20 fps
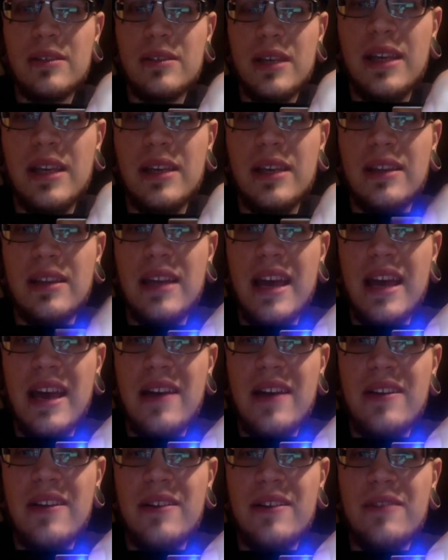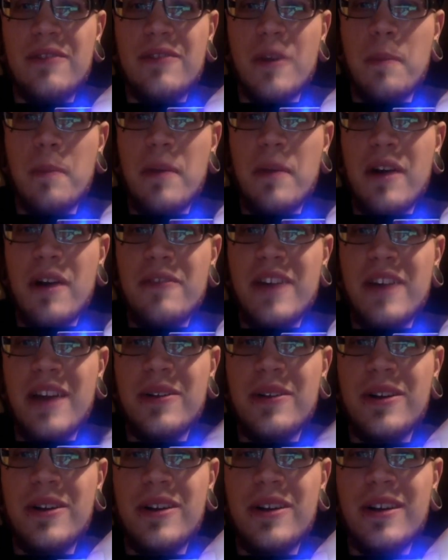hit that for a puff
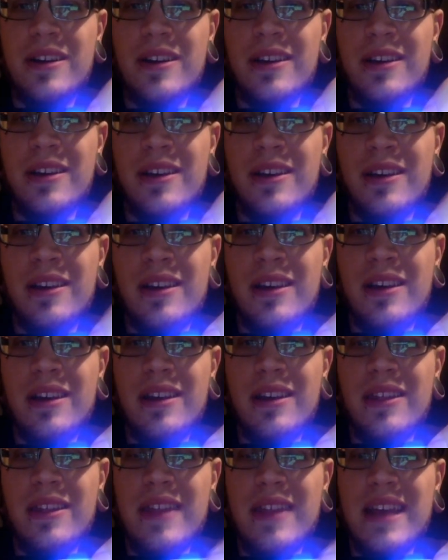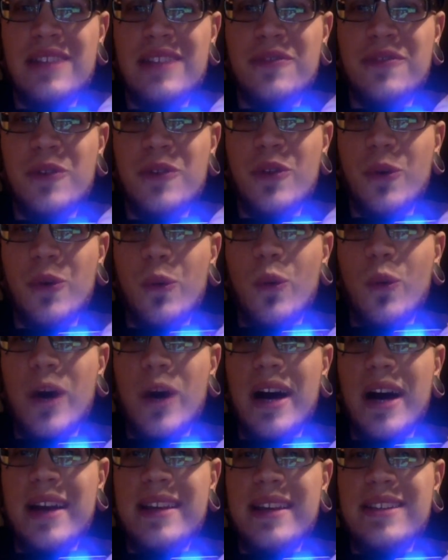counter. That's for the
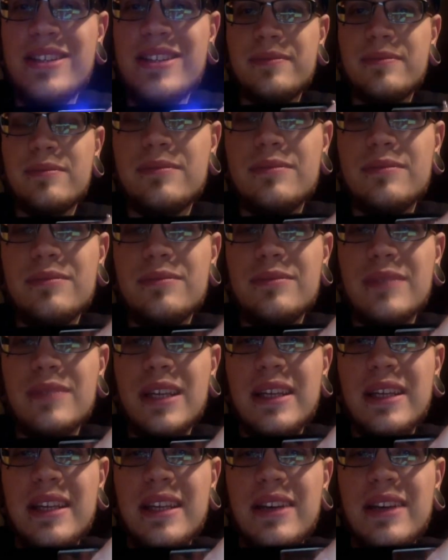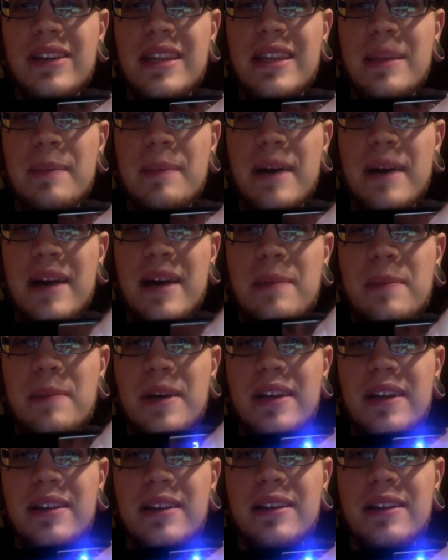wattage. Now you hit the bottom
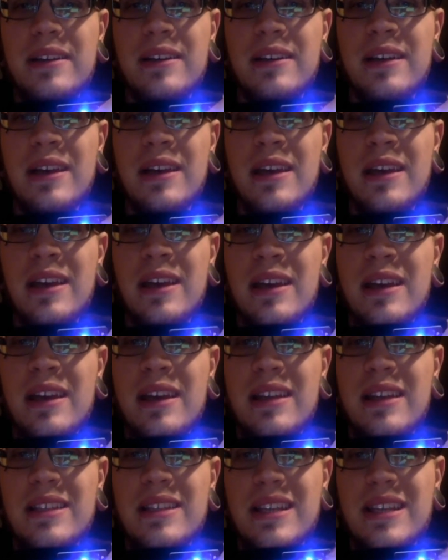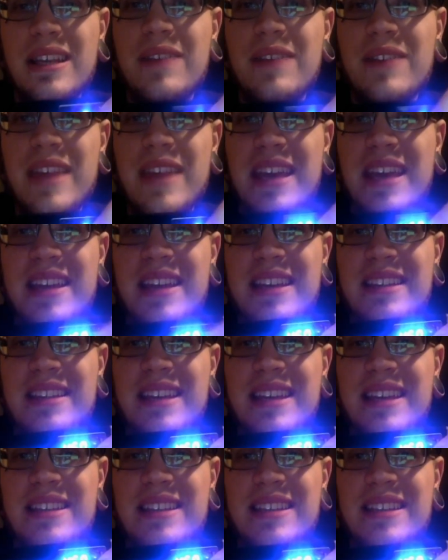button. It's going to give you the
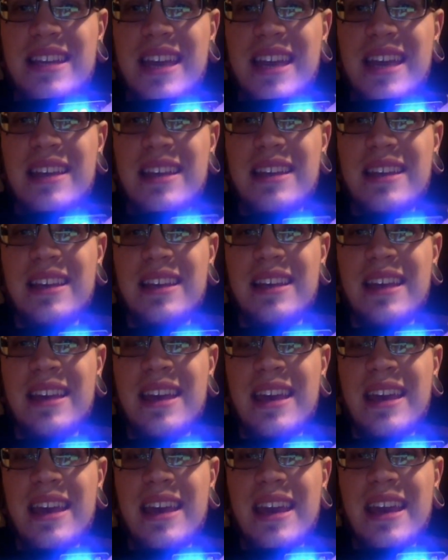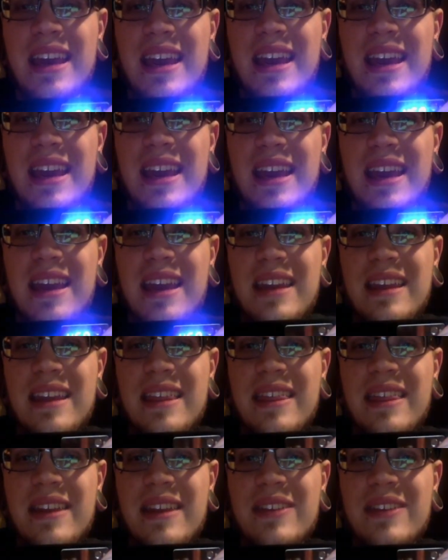hits again. And
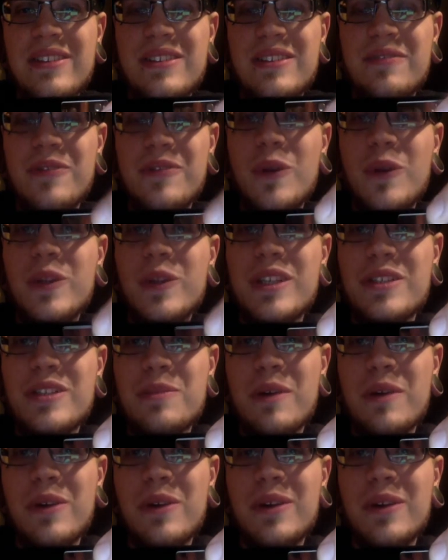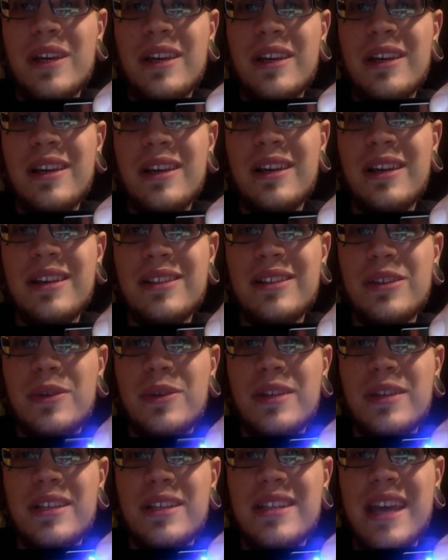there's the voltage mode. So
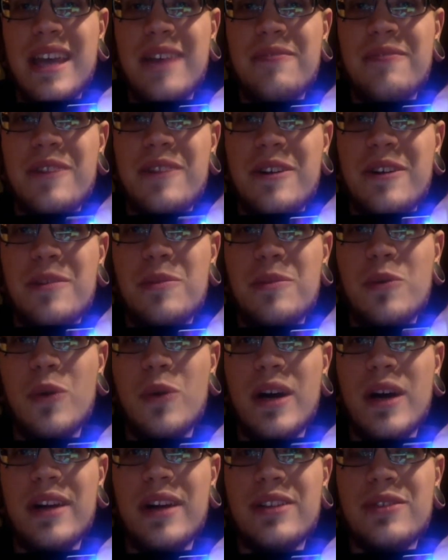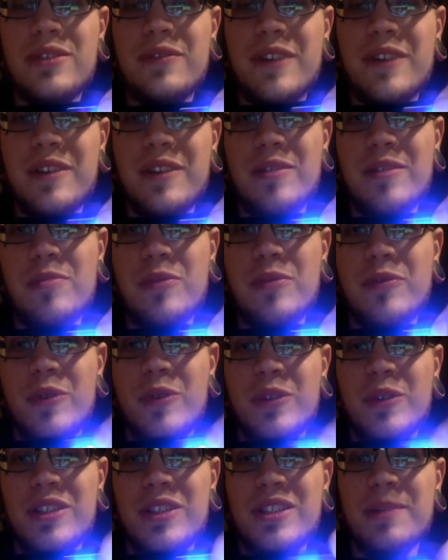it does have variable wattage or variable
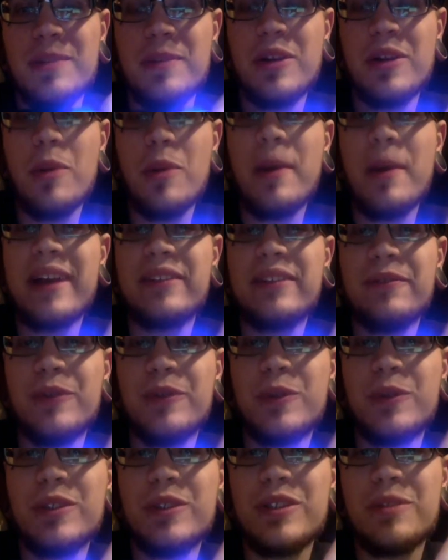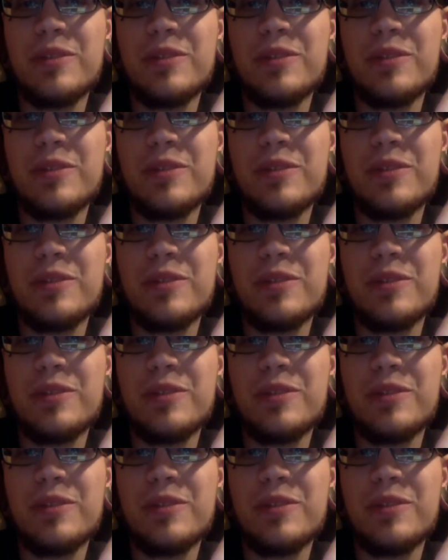voltage. I'm going to go back to voltage